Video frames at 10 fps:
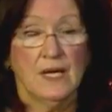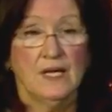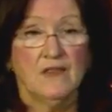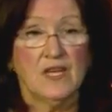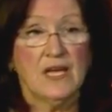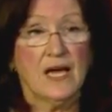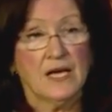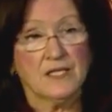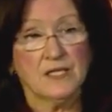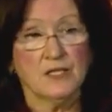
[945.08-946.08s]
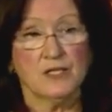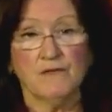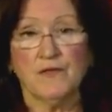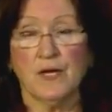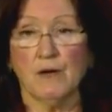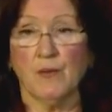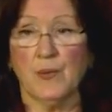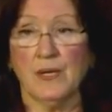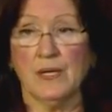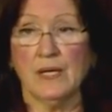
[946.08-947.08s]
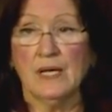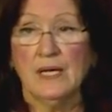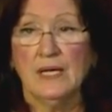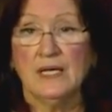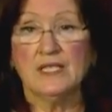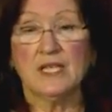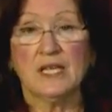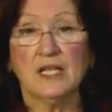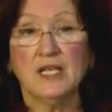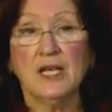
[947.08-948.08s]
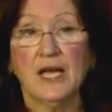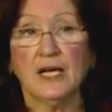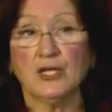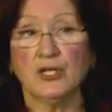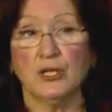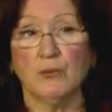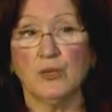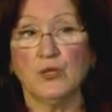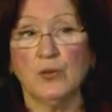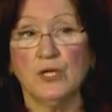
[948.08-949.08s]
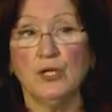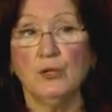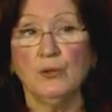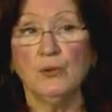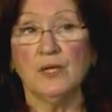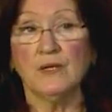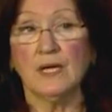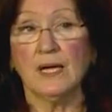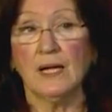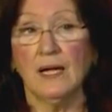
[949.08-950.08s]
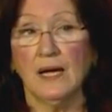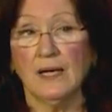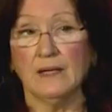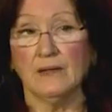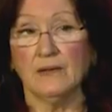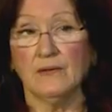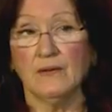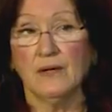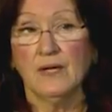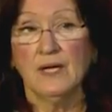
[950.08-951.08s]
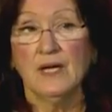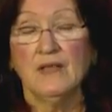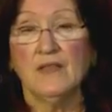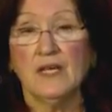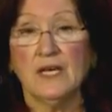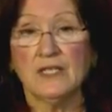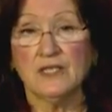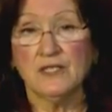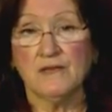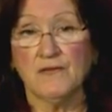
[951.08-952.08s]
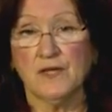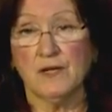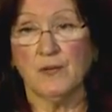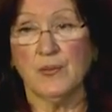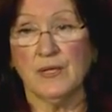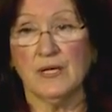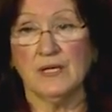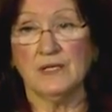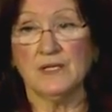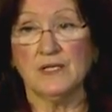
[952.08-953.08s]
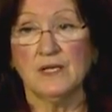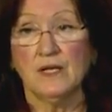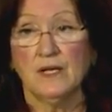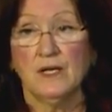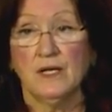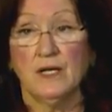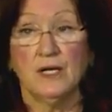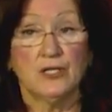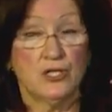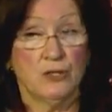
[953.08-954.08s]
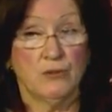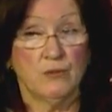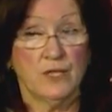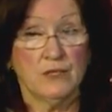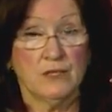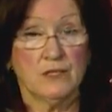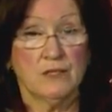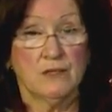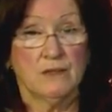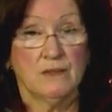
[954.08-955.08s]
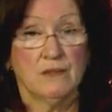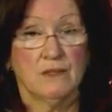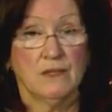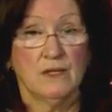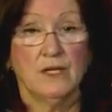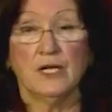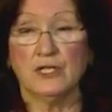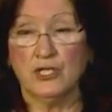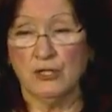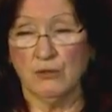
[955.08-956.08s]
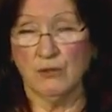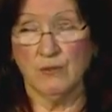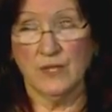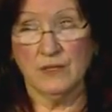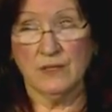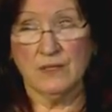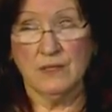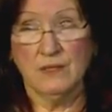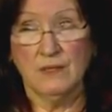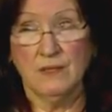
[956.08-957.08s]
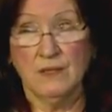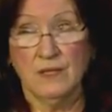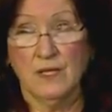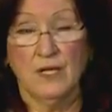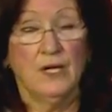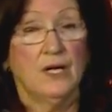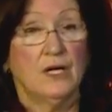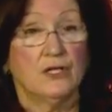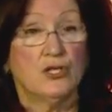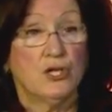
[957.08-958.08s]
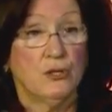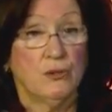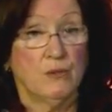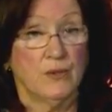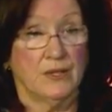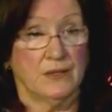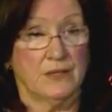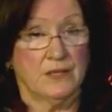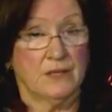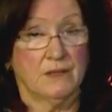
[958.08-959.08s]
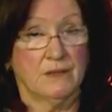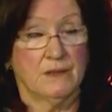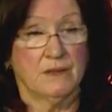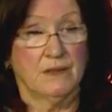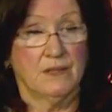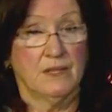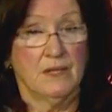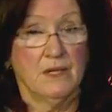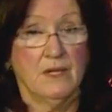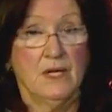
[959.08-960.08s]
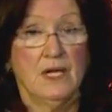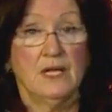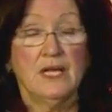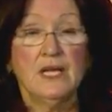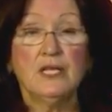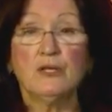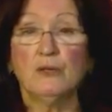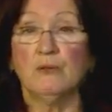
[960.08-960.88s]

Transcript: The essence of therapy is the connection between you and the client. The essence of therapy is attunement, attunement, attunement. Lee taught